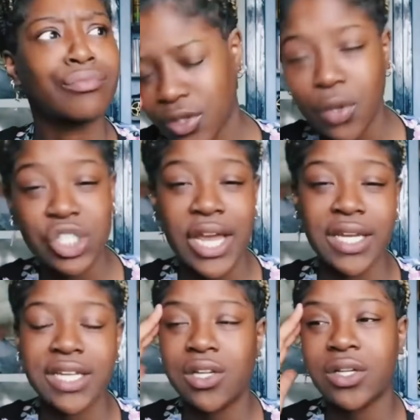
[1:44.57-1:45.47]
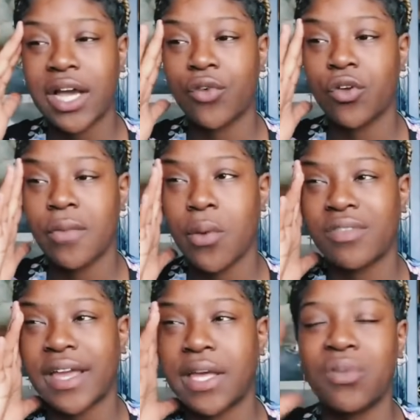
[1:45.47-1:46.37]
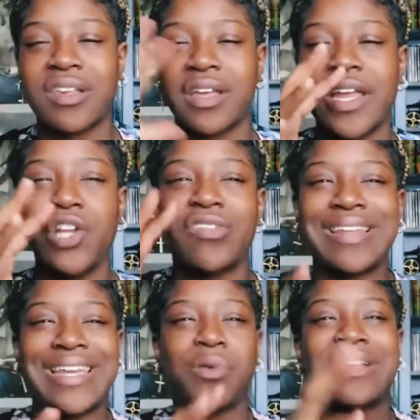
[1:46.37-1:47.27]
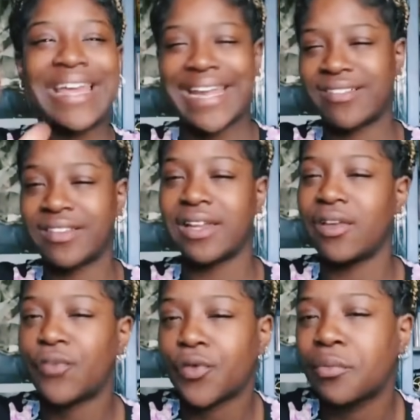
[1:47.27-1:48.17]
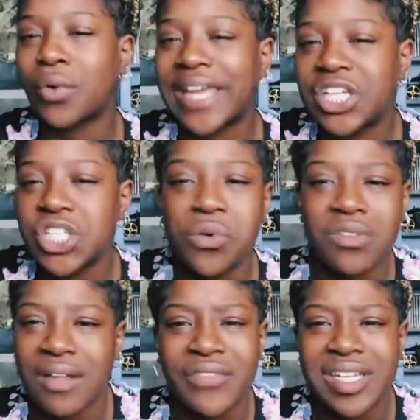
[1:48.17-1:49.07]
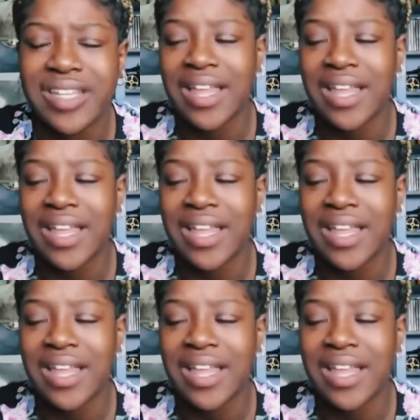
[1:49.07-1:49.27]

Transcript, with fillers: No shade, it didn't look like a room. It was like it was it looked like it was connected to the living room or kitchen or something like